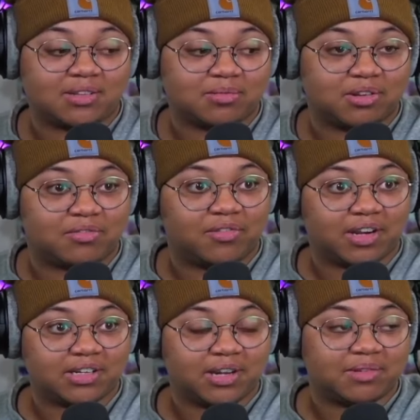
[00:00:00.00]
I'm so
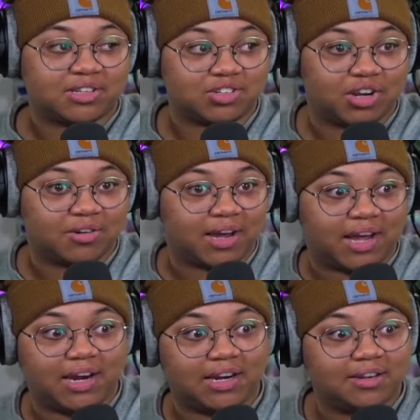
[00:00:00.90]
freaking done with the show. I hate it.